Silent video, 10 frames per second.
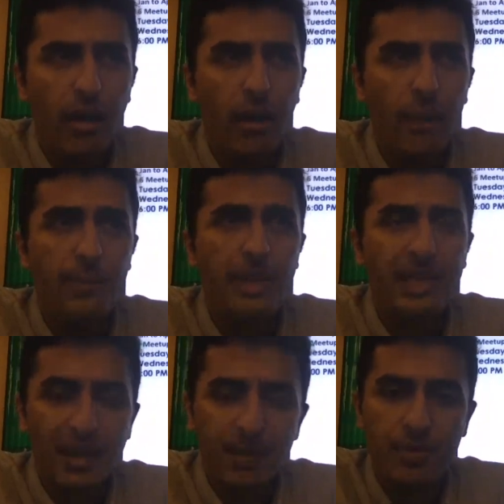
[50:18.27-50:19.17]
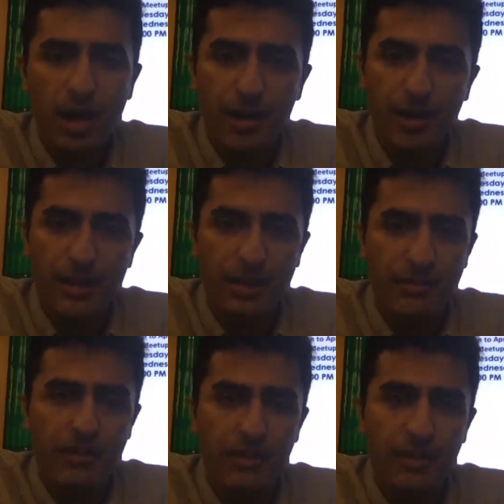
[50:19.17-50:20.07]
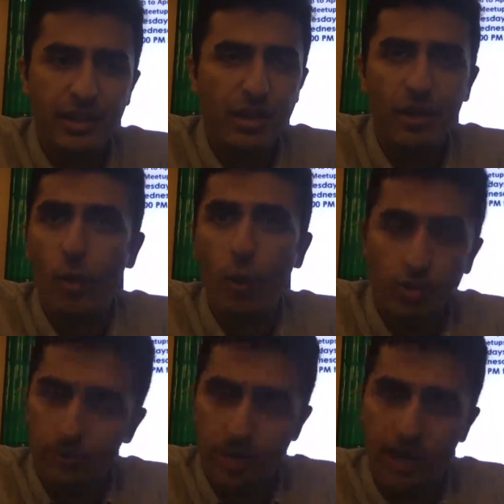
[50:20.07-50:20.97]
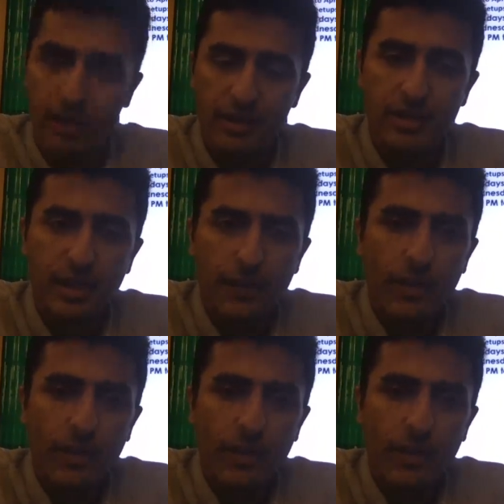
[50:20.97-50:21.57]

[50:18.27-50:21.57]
The key products are not all the products.